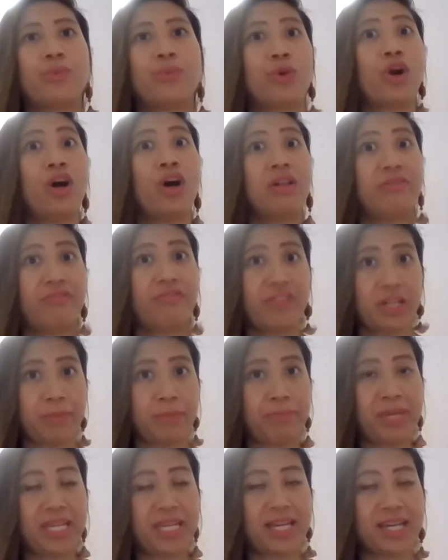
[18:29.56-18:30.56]
We're all
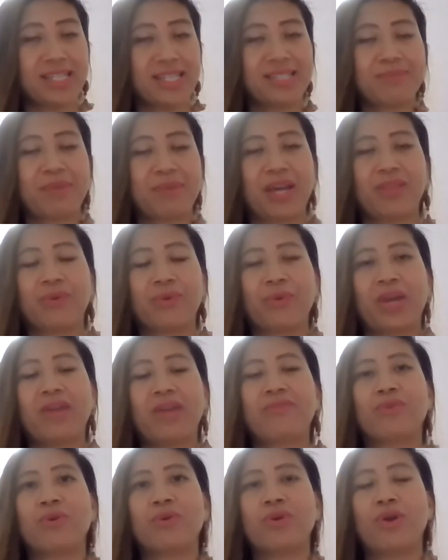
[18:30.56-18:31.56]
Filipinas, by the
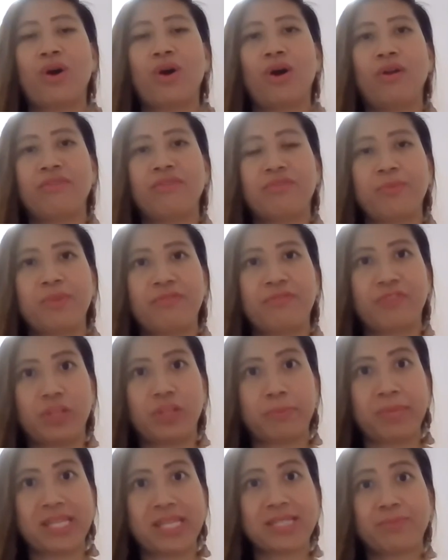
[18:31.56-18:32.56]
way. We're all from the
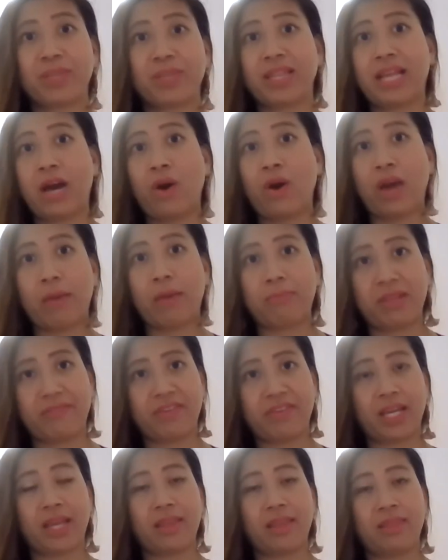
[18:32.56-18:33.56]
Philippines, but now I'm
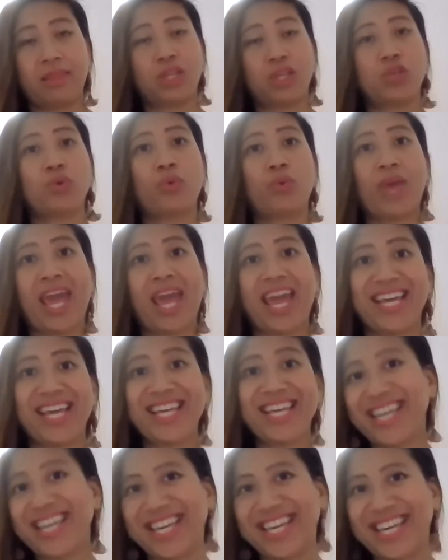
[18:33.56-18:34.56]
living in the
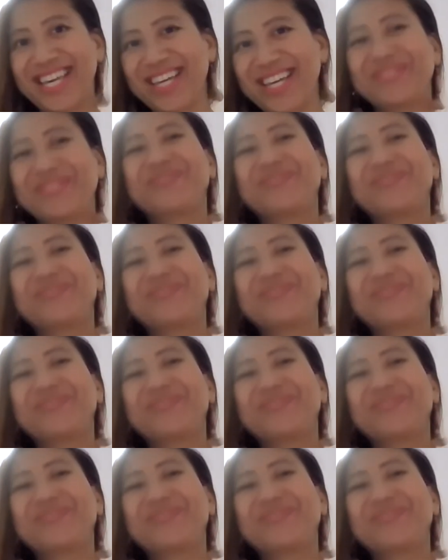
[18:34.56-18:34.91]
UAE.